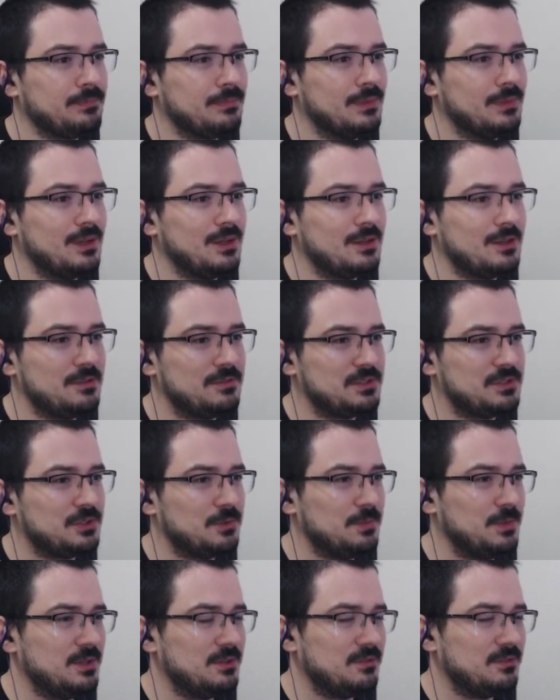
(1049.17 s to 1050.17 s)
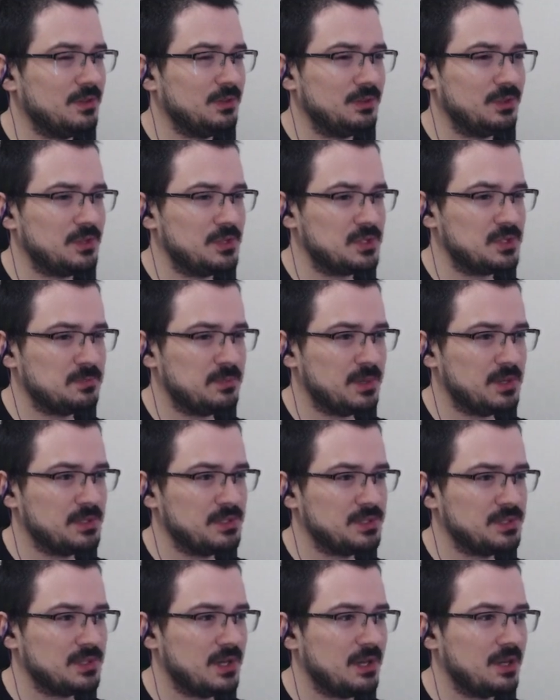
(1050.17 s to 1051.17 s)
I have some inventory
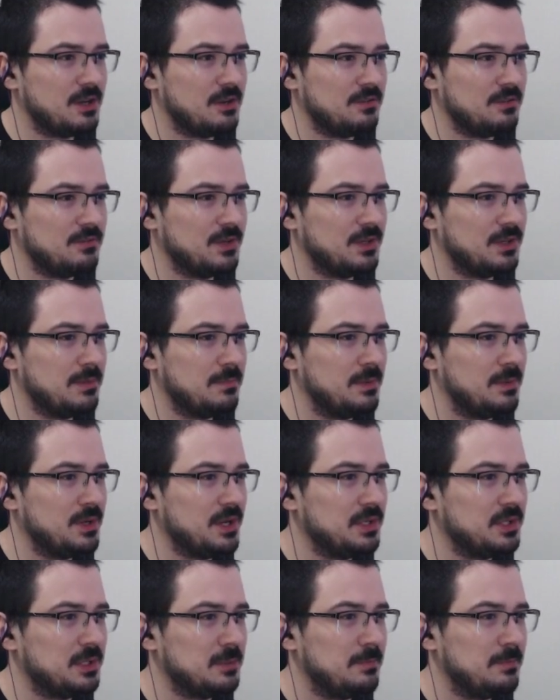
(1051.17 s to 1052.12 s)
space. I have an upgraded